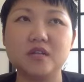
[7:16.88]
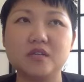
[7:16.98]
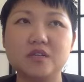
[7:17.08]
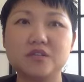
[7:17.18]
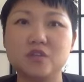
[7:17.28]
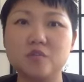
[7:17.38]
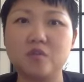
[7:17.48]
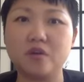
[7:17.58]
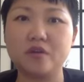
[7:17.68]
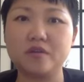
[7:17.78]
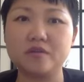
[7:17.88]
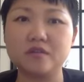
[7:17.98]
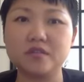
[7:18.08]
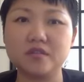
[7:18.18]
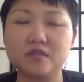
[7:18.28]
is so
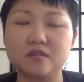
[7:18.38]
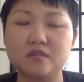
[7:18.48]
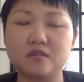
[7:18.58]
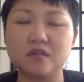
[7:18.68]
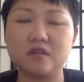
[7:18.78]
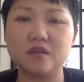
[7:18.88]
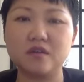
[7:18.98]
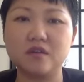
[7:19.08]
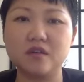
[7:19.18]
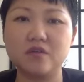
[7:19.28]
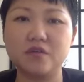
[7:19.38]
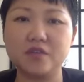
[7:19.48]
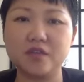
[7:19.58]
important for